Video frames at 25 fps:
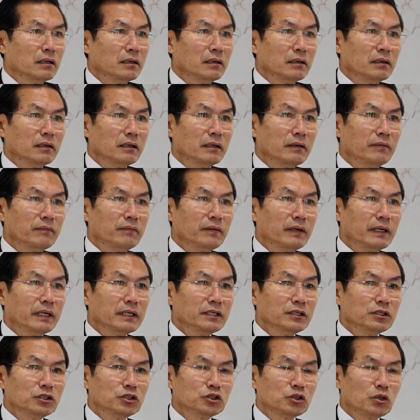
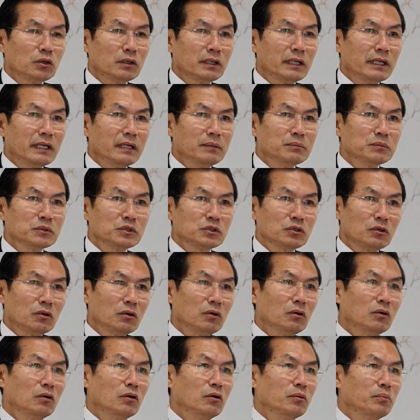Reverend Jonah M.
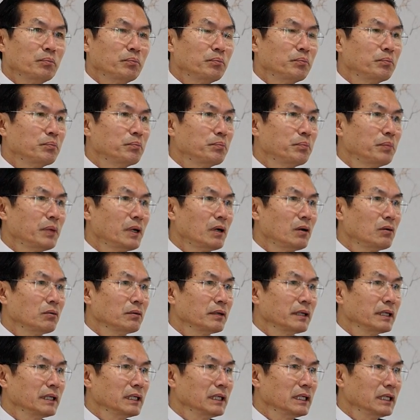Solo, Paul
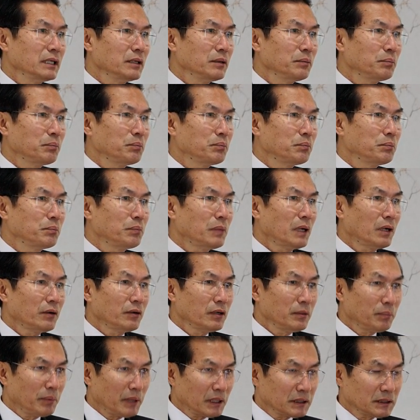Riley,
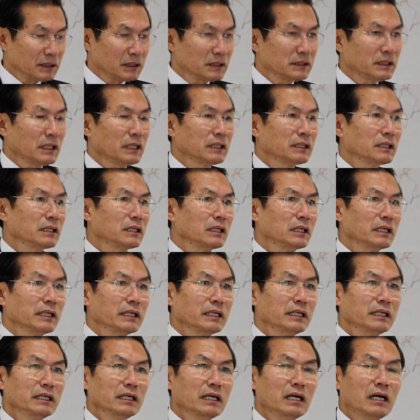Ari Pastor
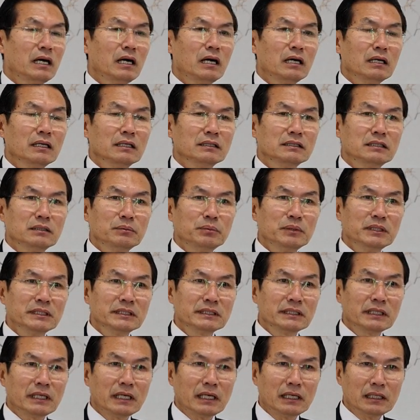Sadakali, Al T B
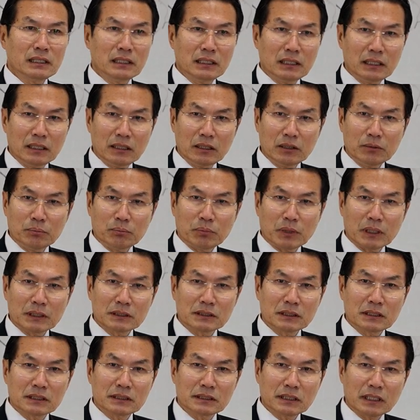C I Lee
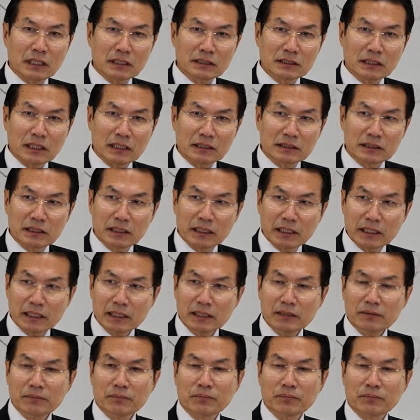Pastor Sasajine,